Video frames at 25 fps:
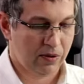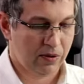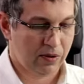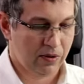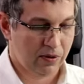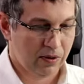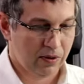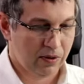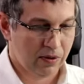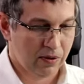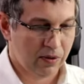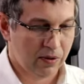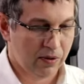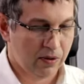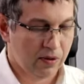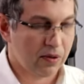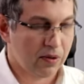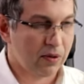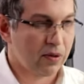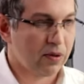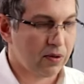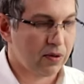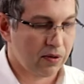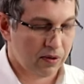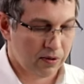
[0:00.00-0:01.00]
I'm, I'm
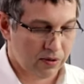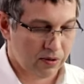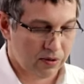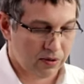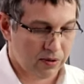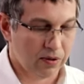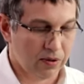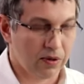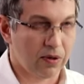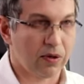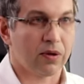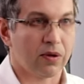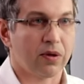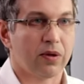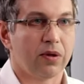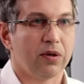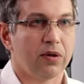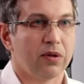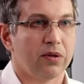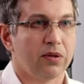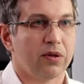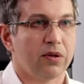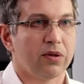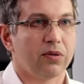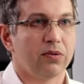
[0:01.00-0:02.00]
assuming that you are a
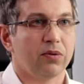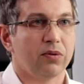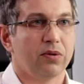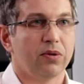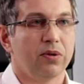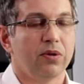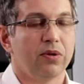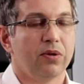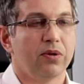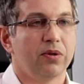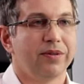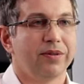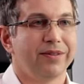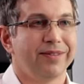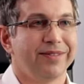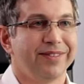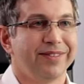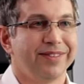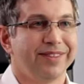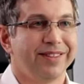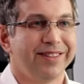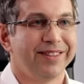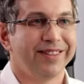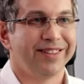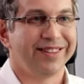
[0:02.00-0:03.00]
parent or the student.
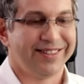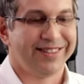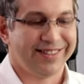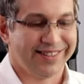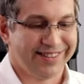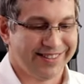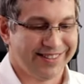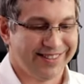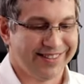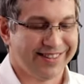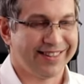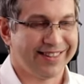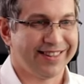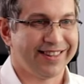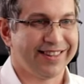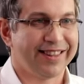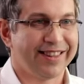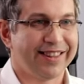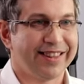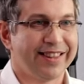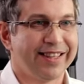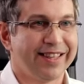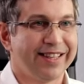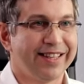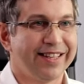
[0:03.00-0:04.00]
Don't be scared.
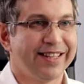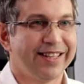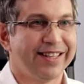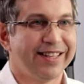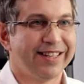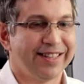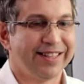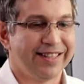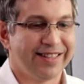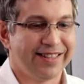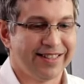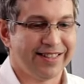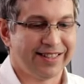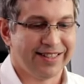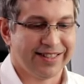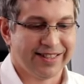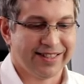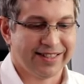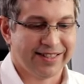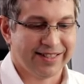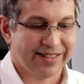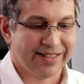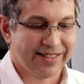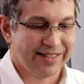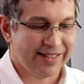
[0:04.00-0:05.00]
Smile and say,
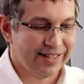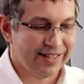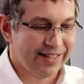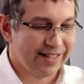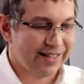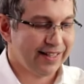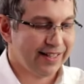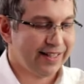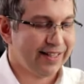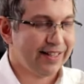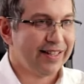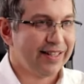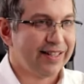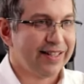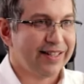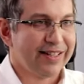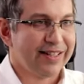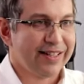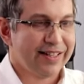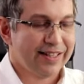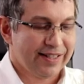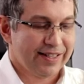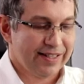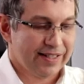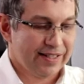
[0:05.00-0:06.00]
sir, I'm going to
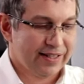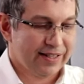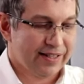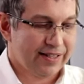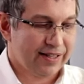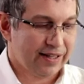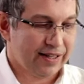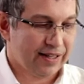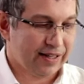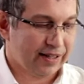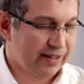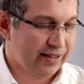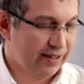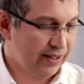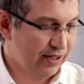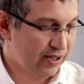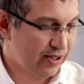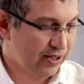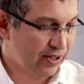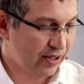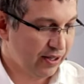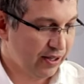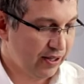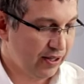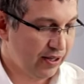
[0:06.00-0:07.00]
invest my child's
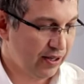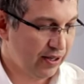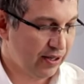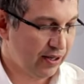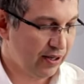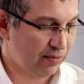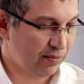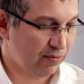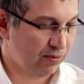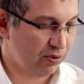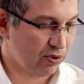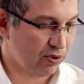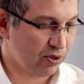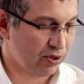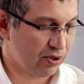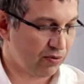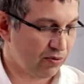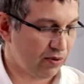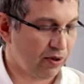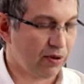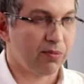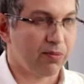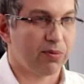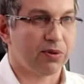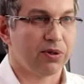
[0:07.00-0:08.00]
time and
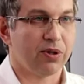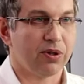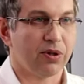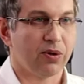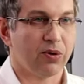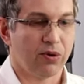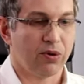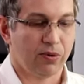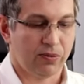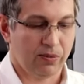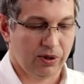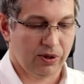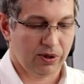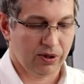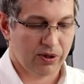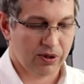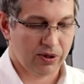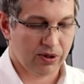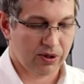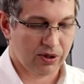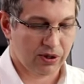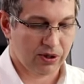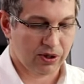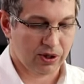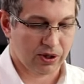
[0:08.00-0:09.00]
ten,
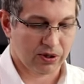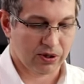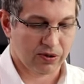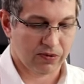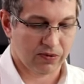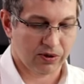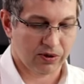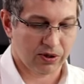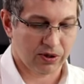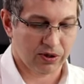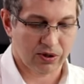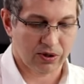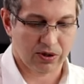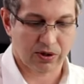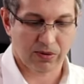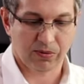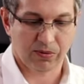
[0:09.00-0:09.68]
fifteen lakh rupees here.